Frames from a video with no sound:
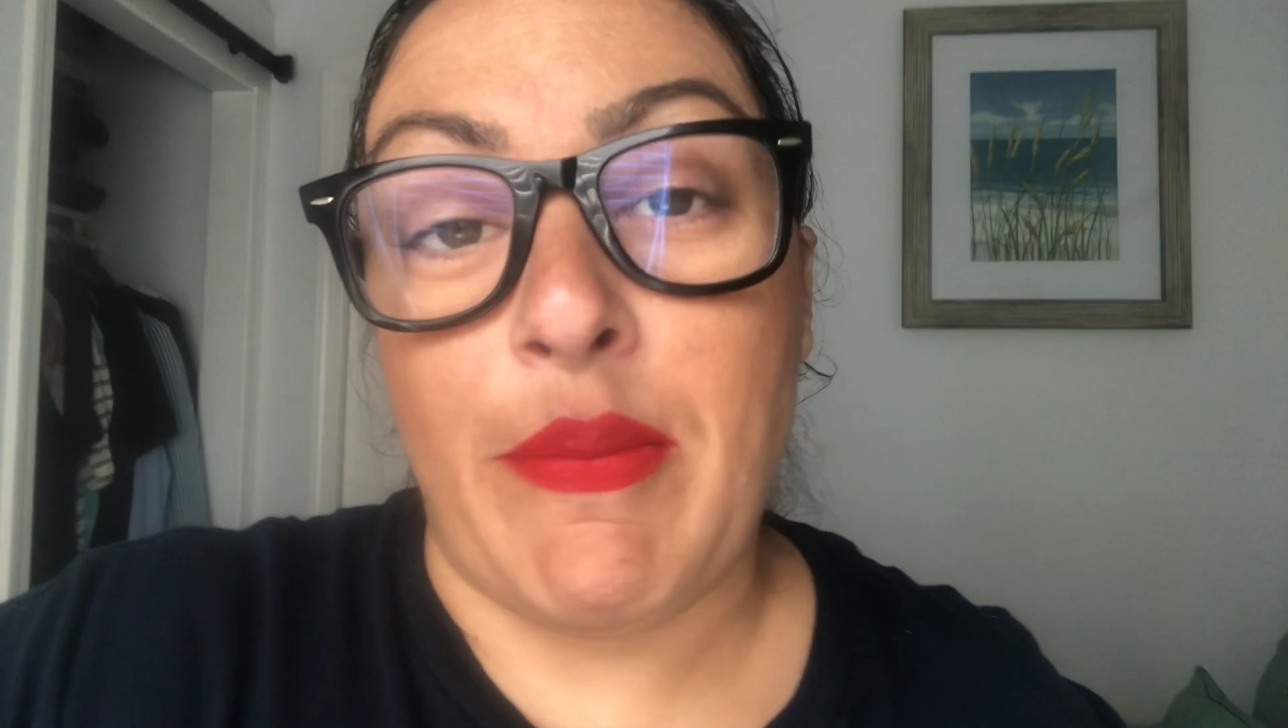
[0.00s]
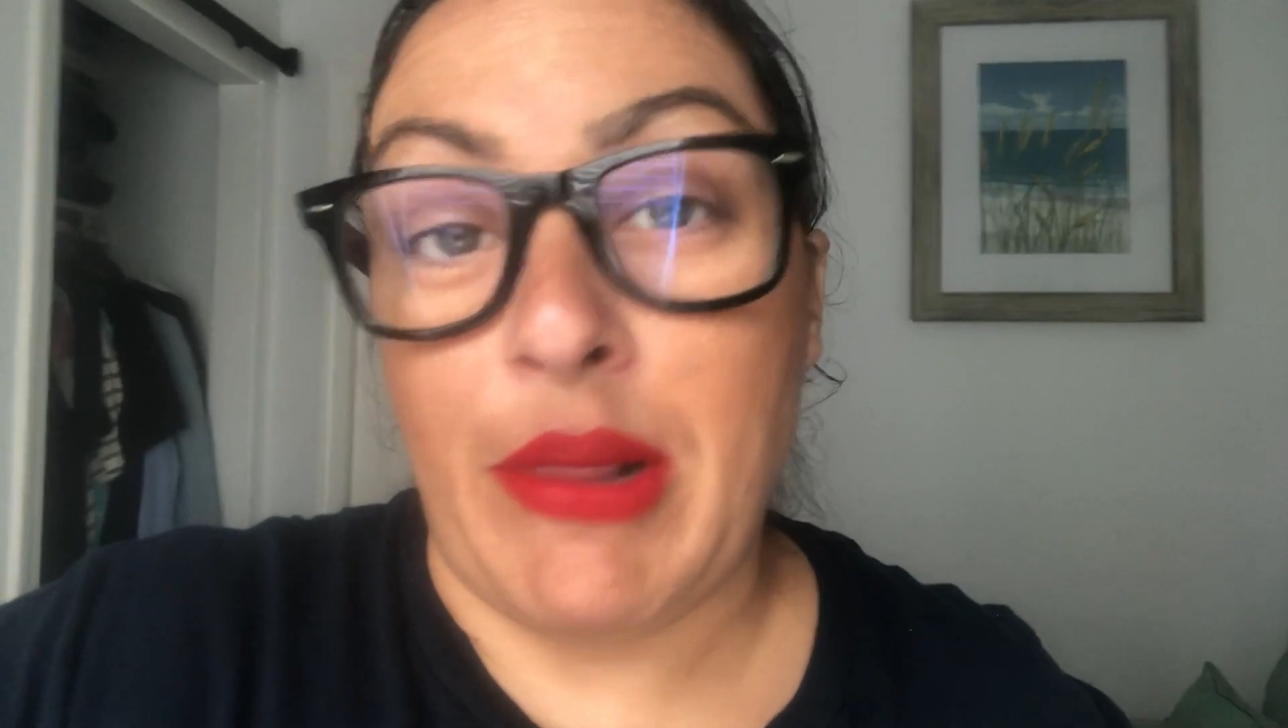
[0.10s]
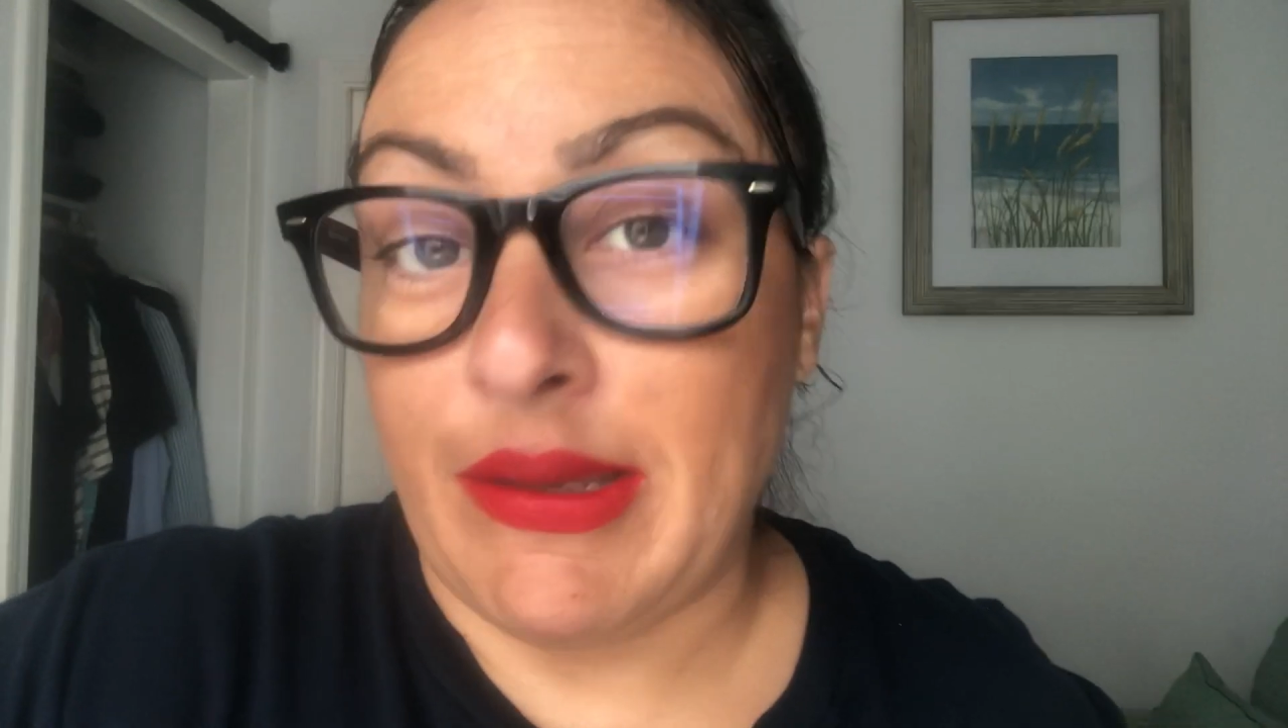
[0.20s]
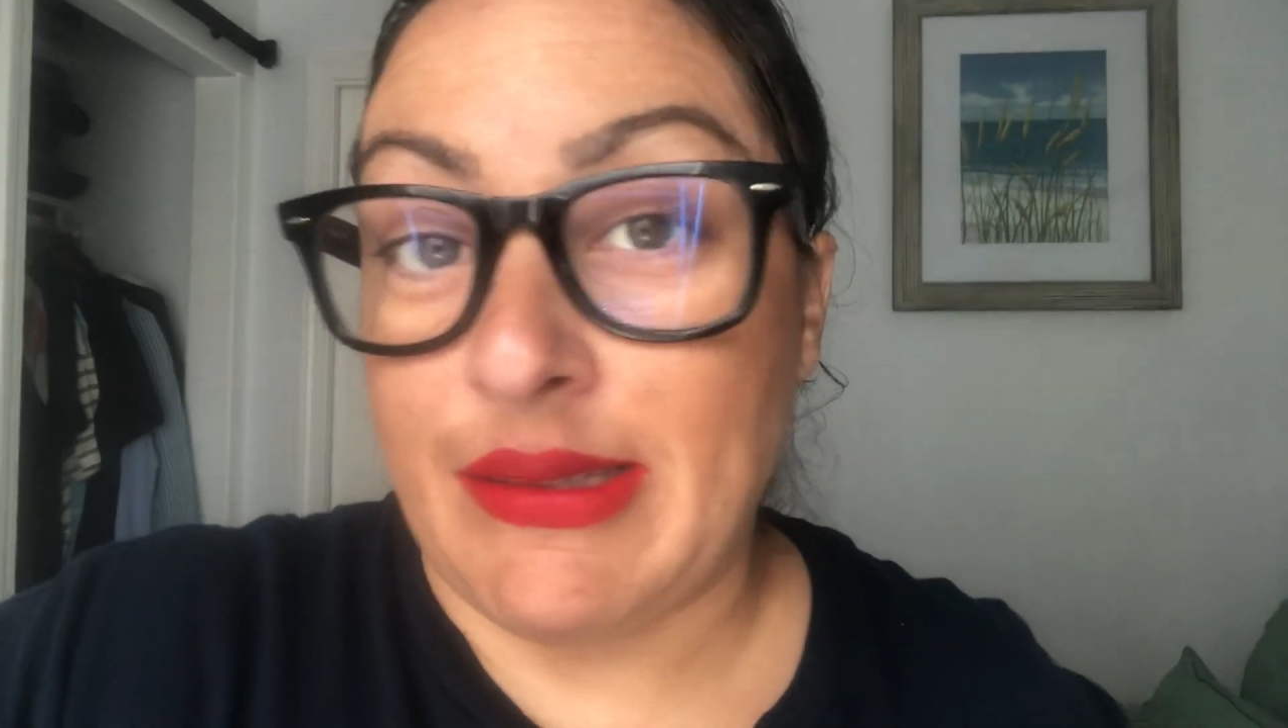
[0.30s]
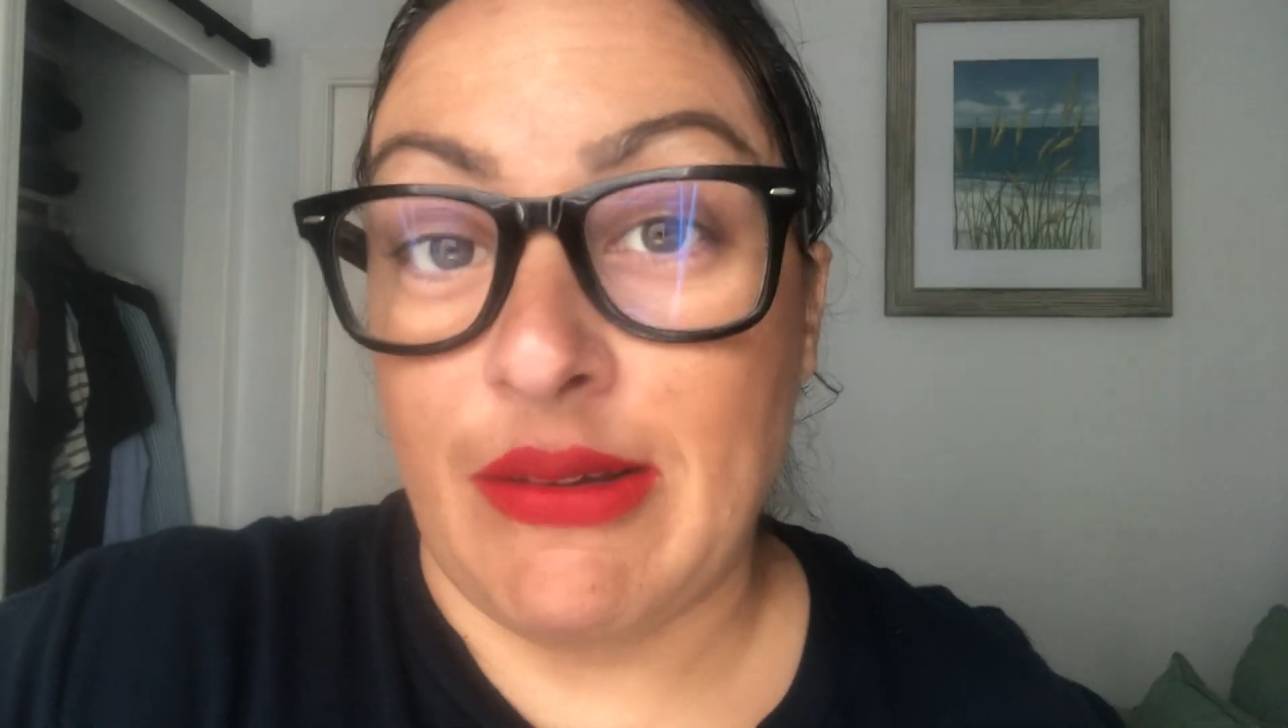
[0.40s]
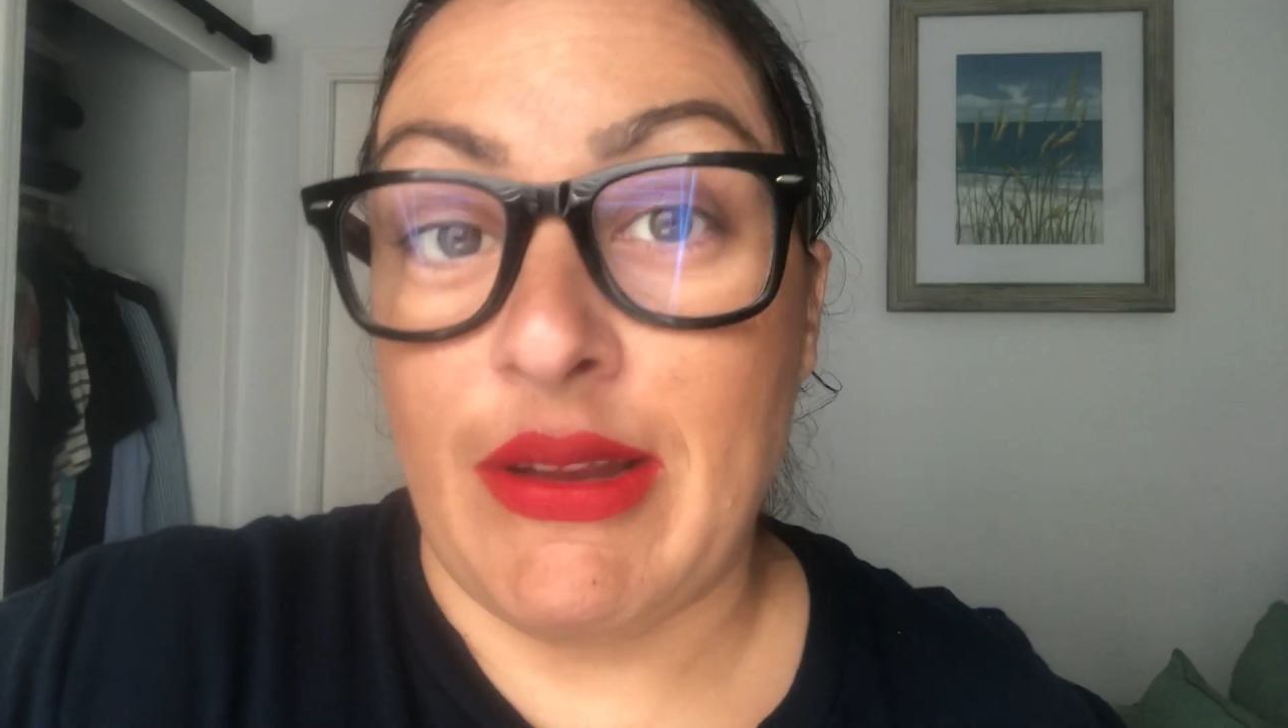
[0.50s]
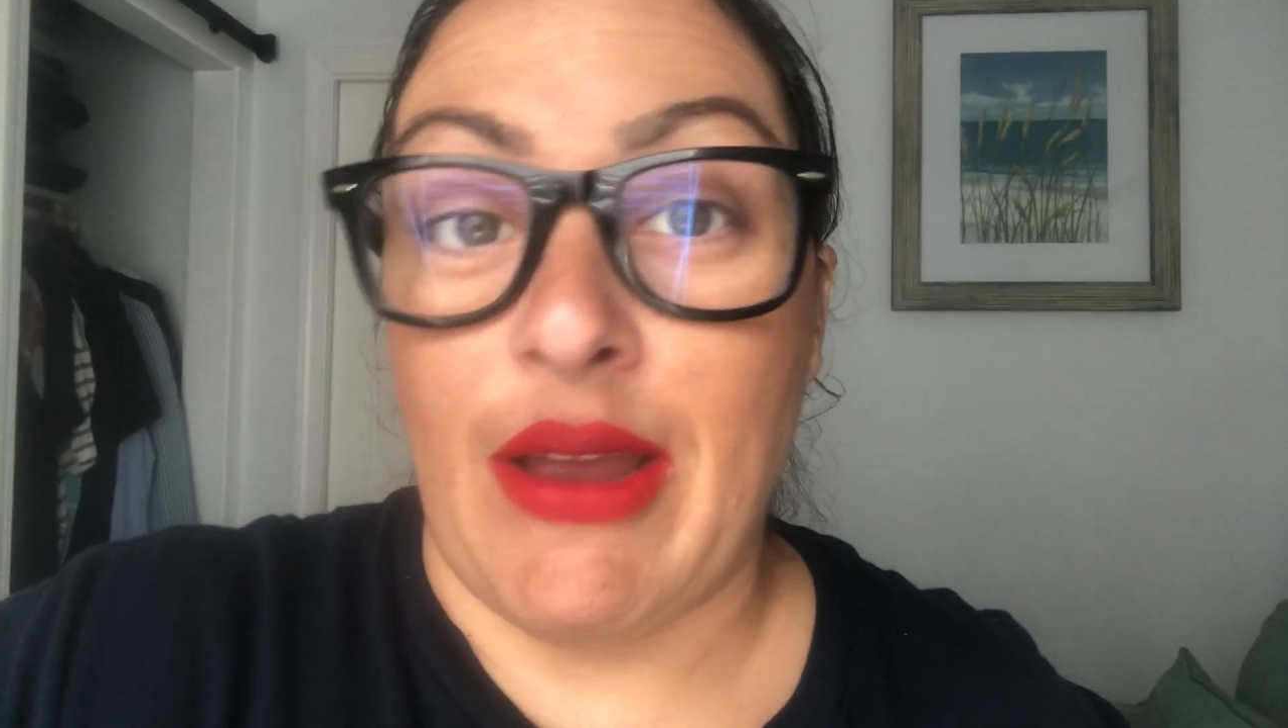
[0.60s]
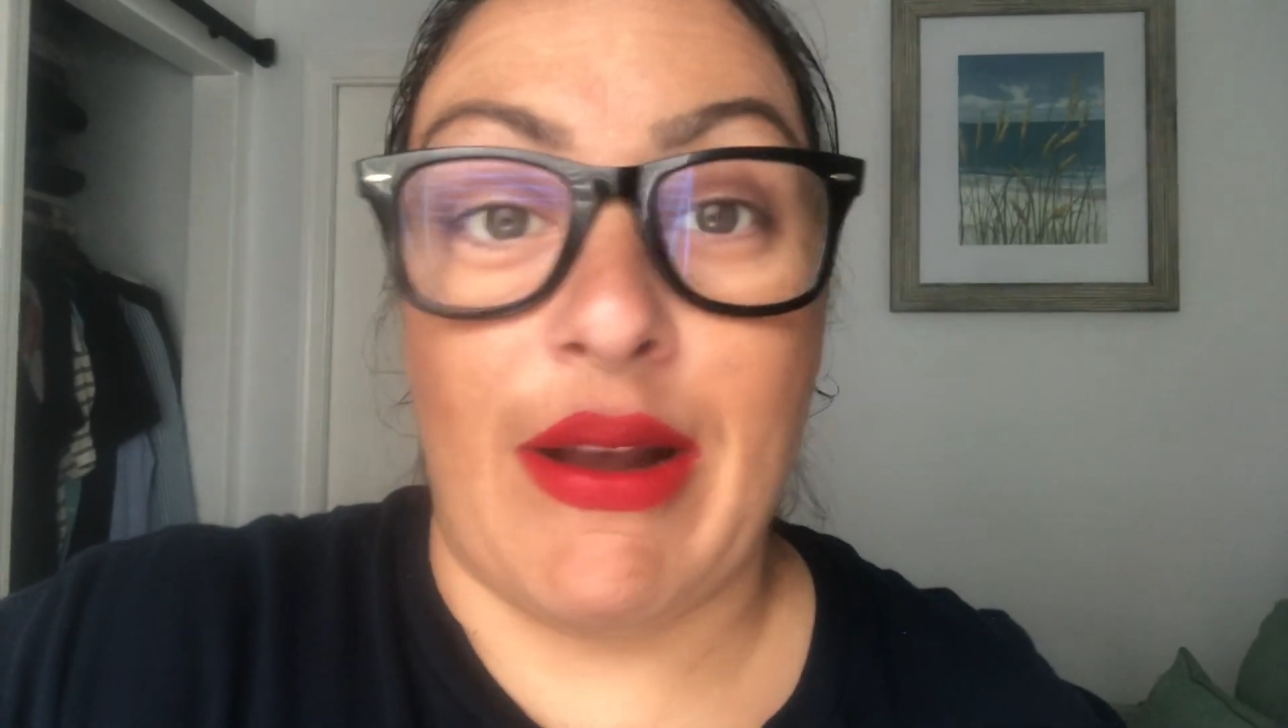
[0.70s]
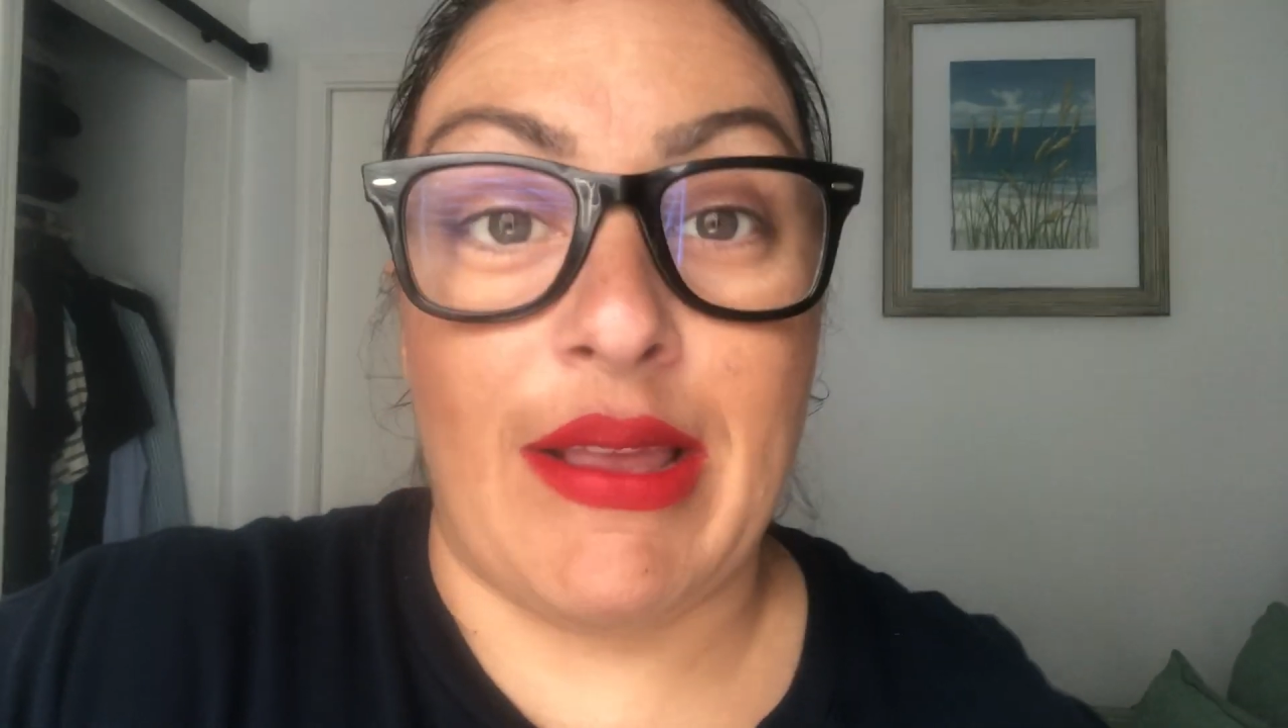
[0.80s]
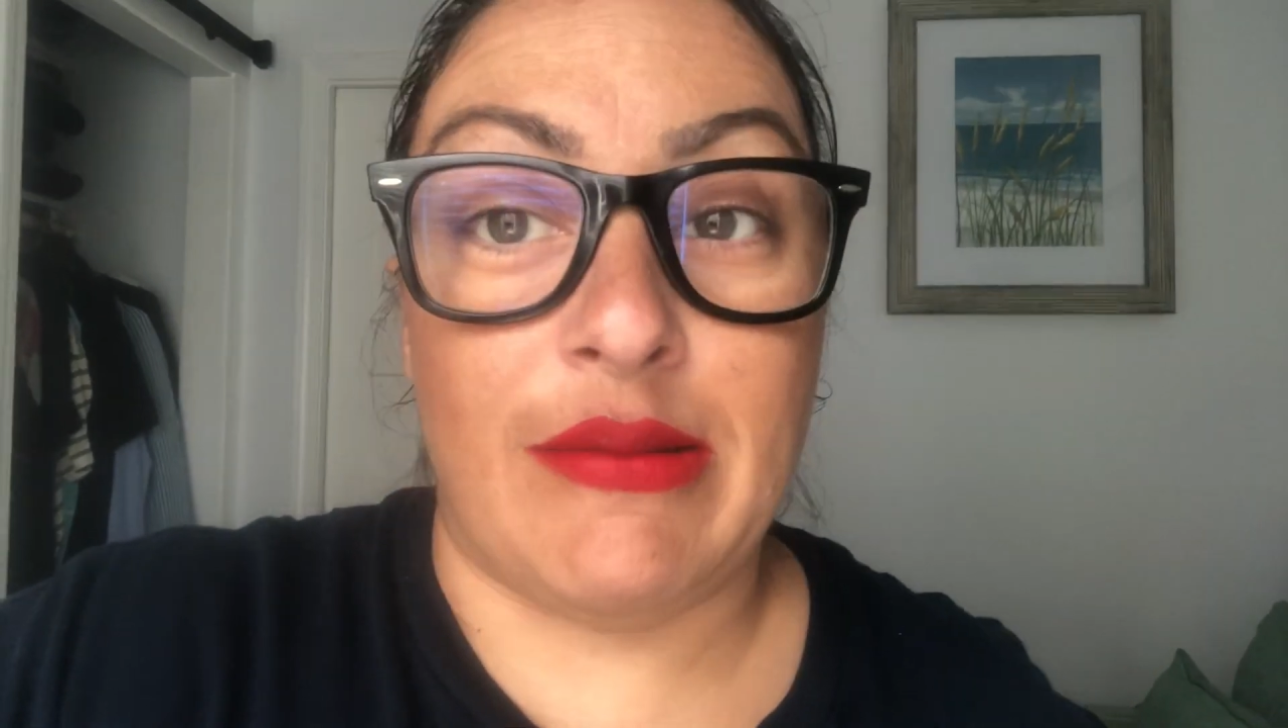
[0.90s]
blood cell
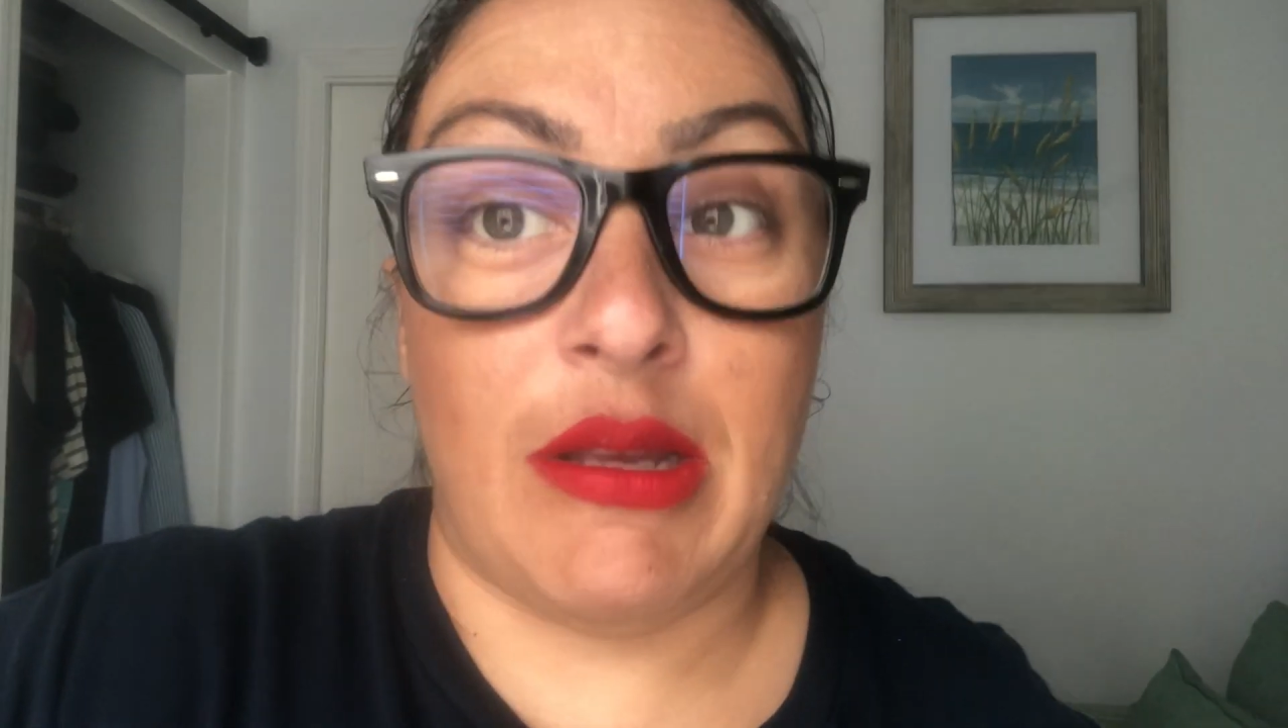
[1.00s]
count has